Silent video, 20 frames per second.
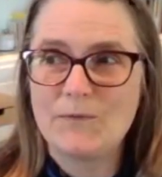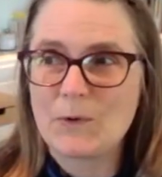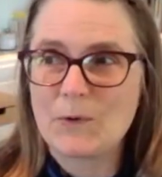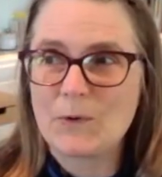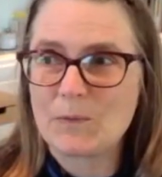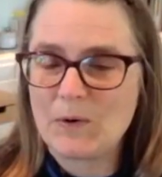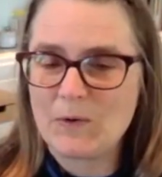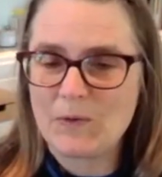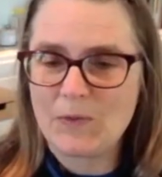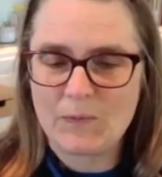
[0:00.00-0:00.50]

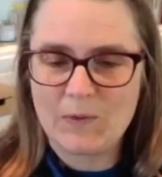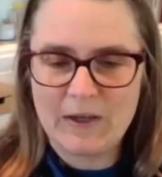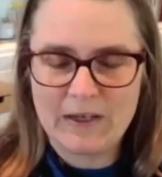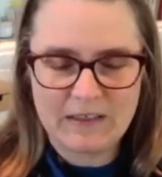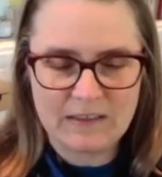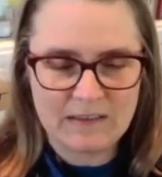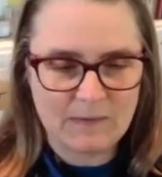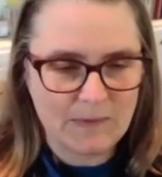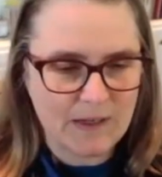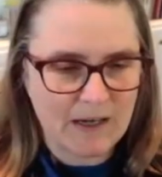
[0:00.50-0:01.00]
for both
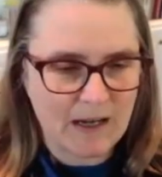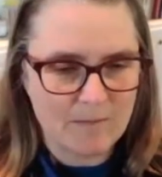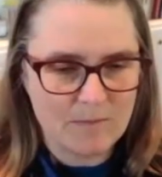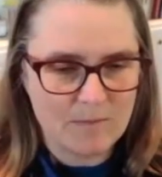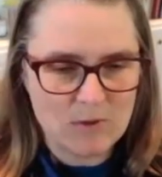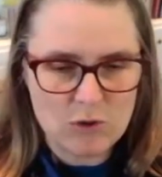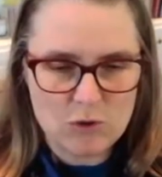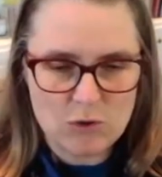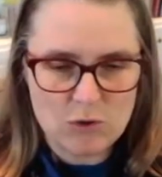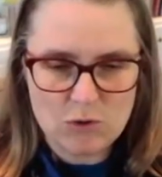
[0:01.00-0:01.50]
when
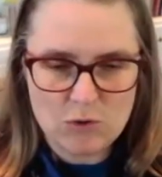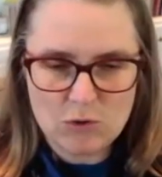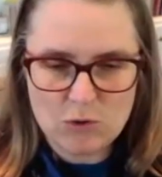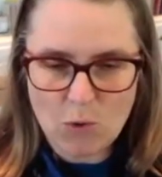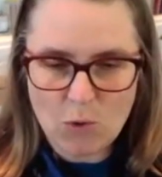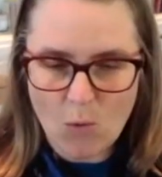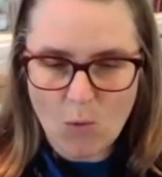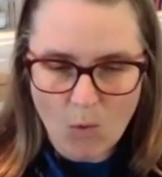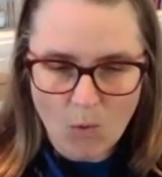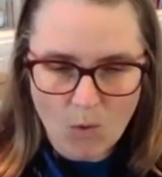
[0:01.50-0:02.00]
I'm
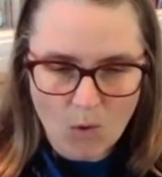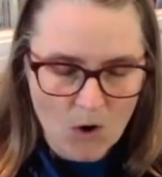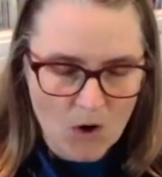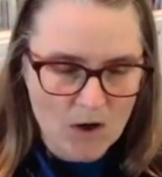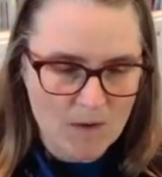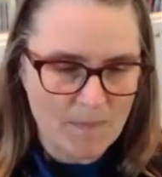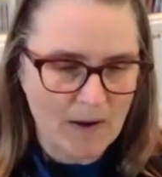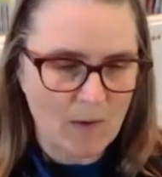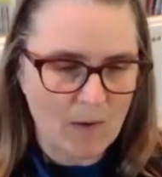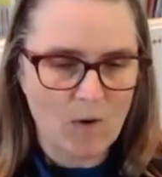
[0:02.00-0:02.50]

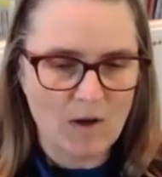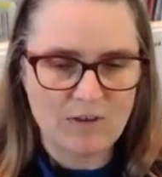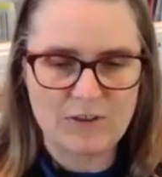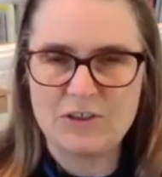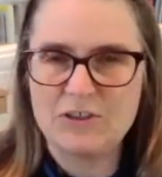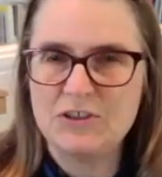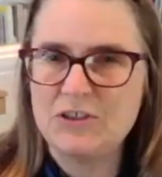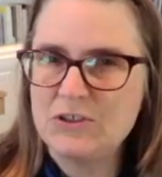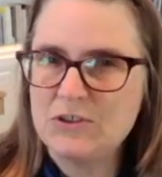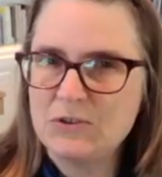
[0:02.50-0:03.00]
torn about
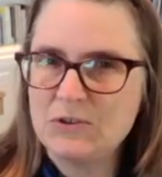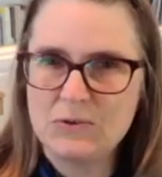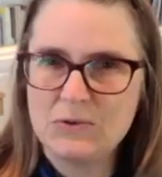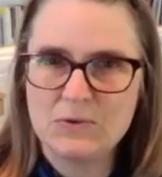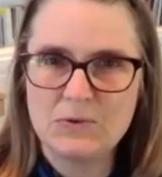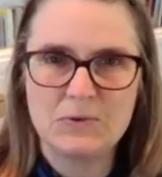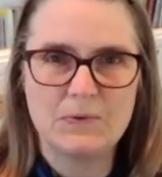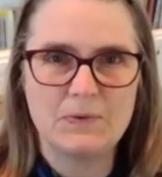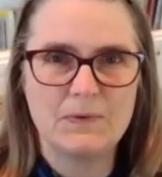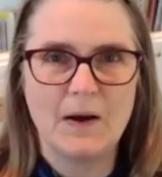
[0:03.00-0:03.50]
what to
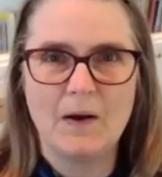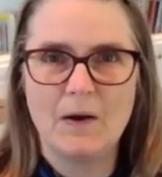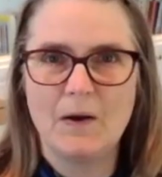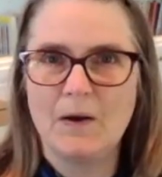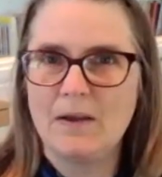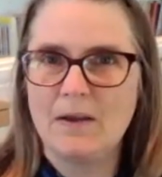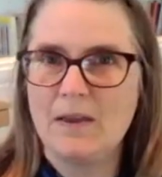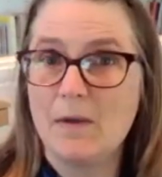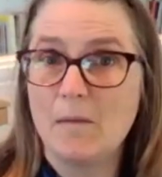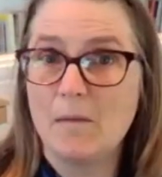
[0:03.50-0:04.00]
do
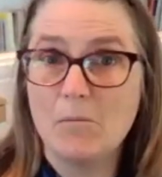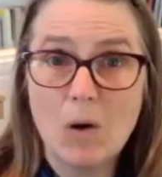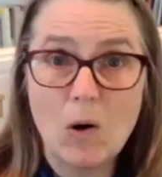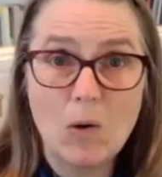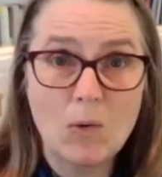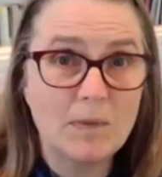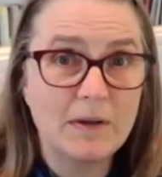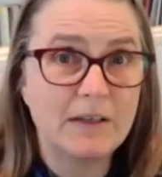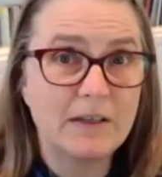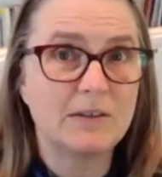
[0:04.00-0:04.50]
in the
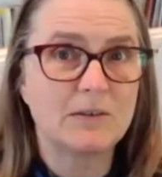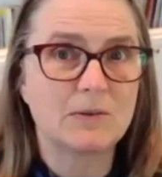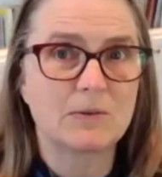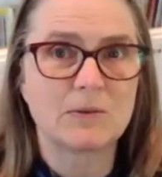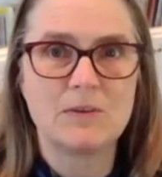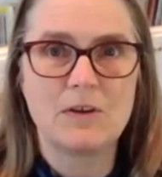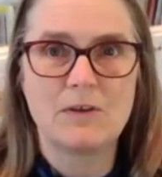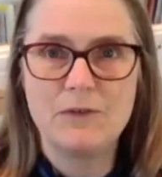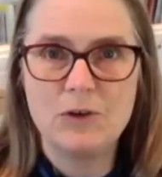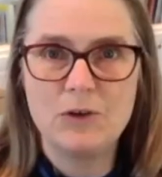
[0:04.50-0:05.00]
moment
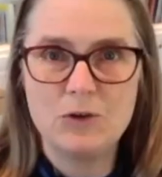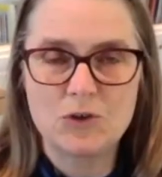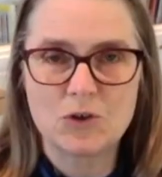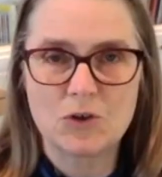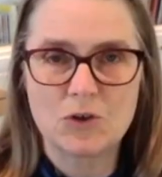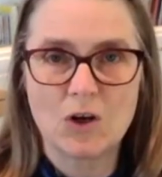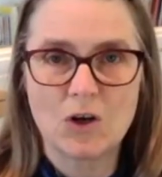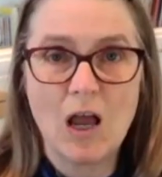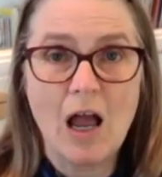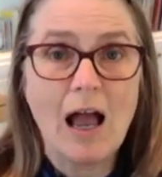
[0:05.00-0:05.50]
or in the
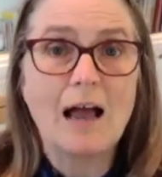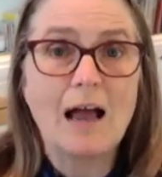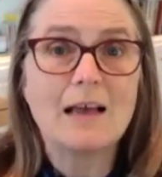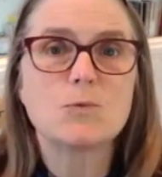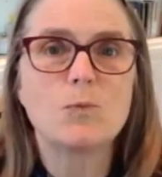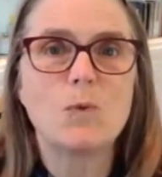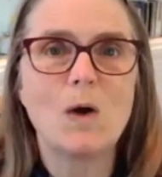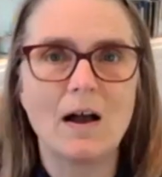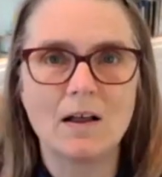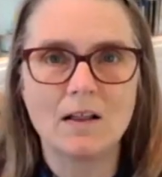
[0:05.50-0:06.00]
future,
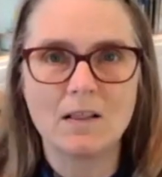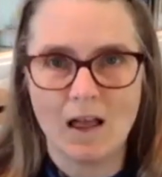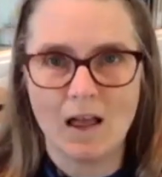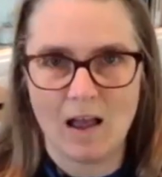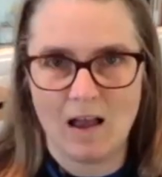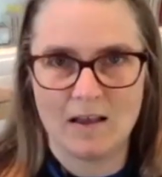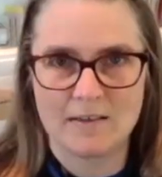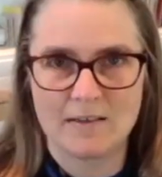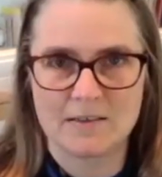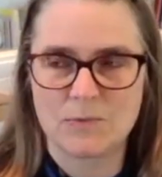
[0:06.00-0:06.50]
as well
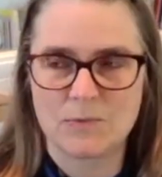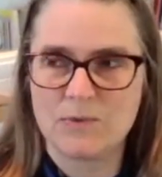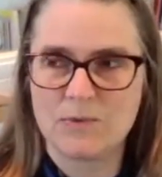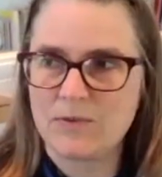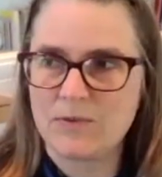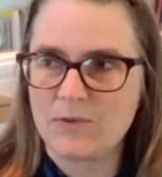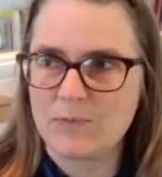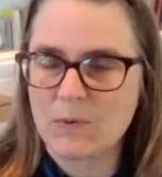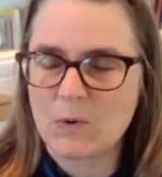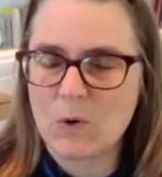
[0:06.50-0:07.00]
as
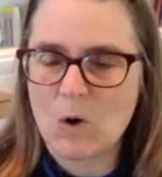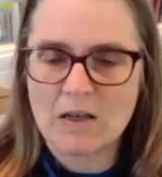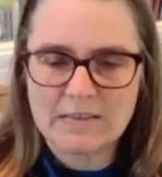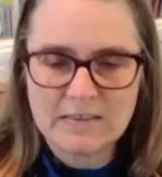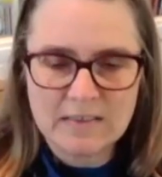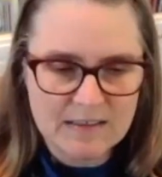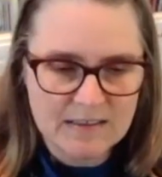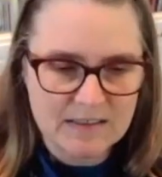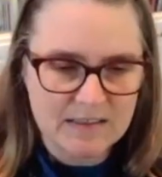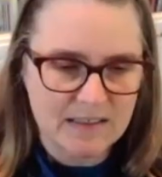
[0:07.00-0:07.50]
with
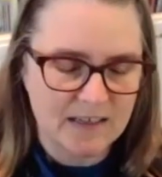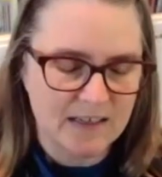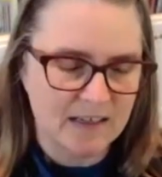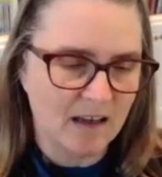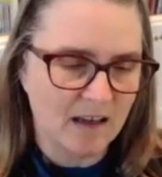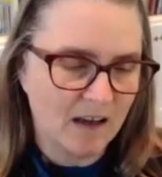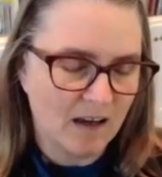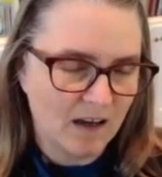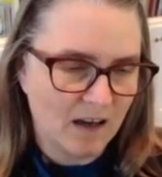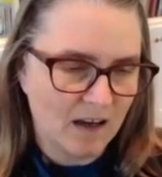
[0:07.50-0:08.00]

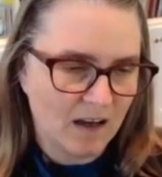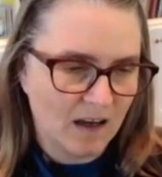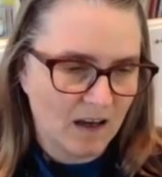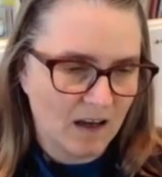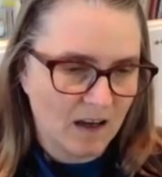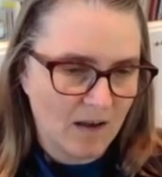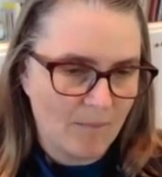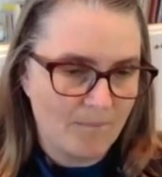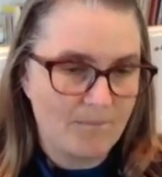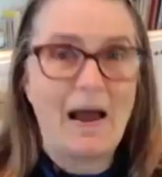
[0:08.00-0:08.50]
processing
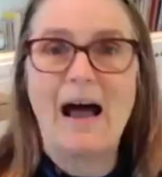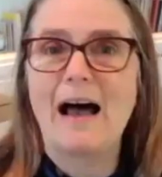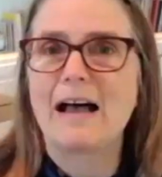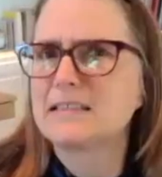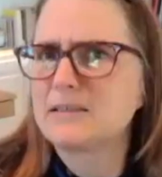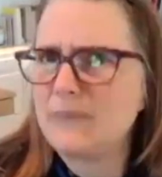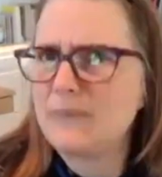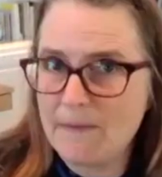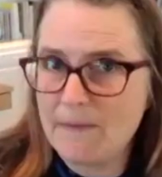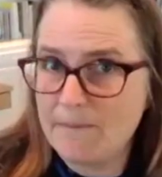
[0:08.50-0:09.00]

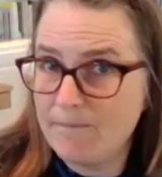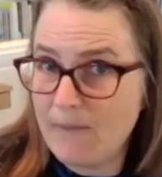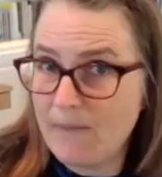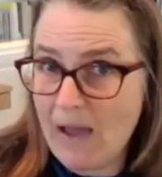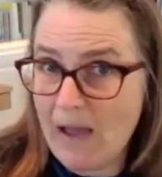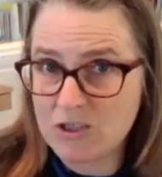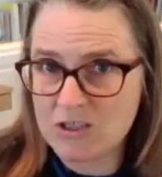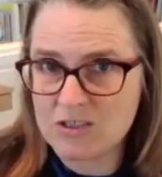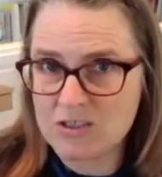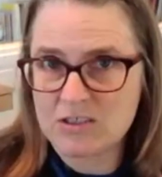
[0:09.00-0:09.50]
past
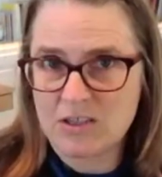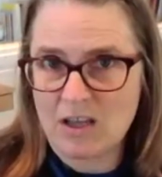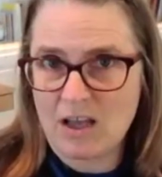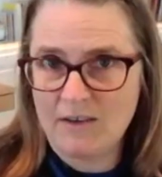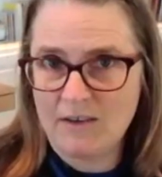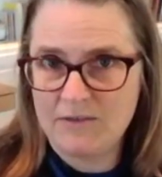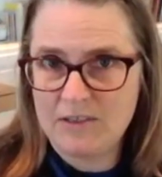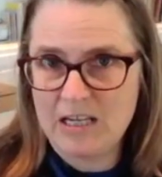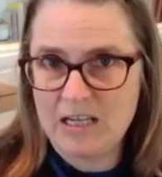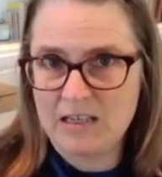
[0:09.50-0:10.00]
actions
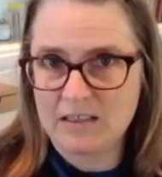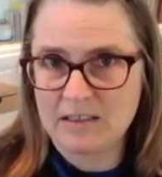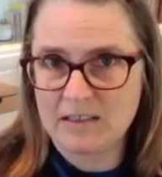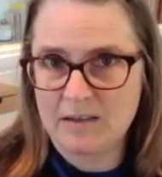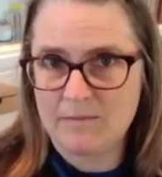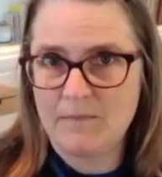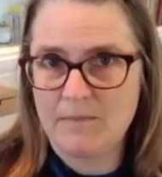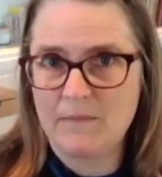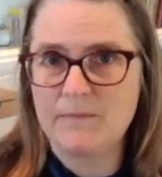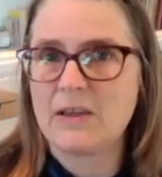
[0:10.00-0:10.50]
I've taken
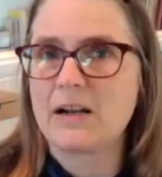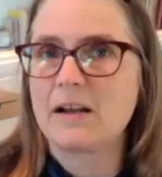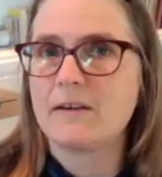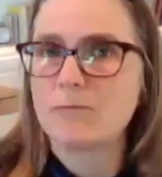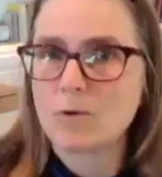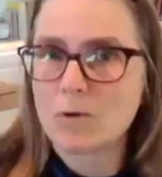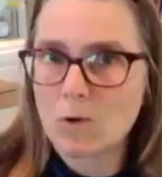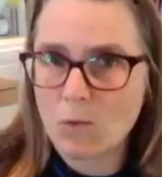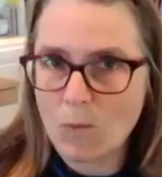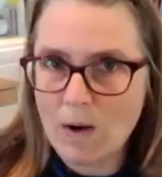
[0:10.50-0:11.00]
that
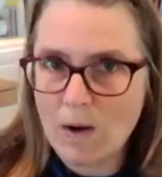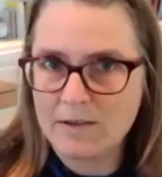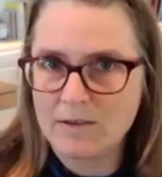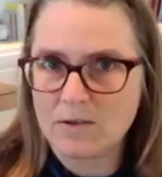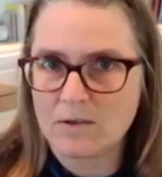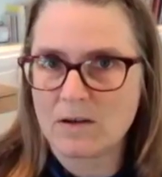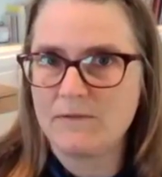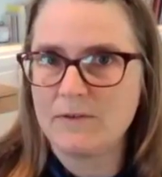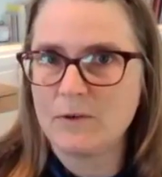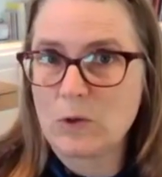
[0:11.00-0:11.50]
I've
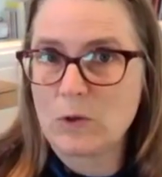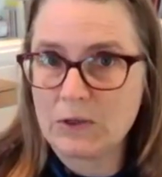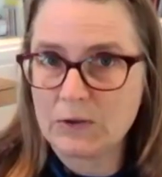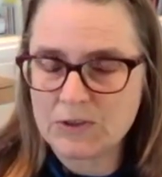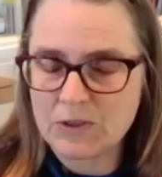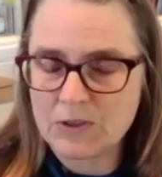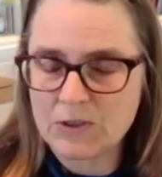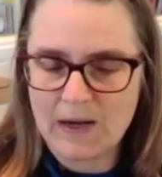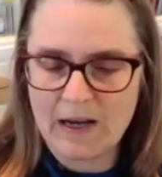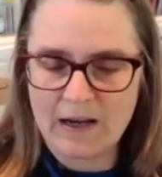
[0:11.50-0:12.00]
regret or I feel
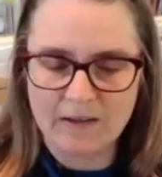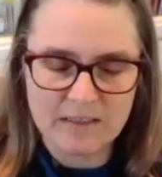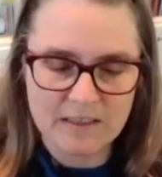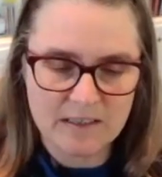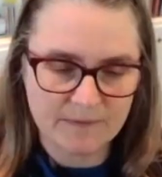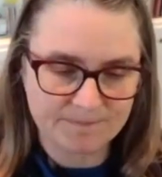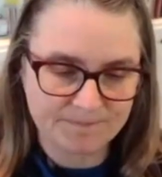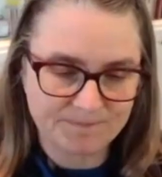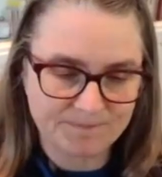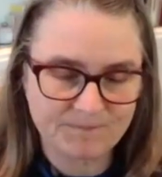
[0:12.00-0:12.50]
guilt
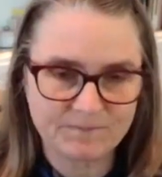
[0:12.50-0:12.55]
around.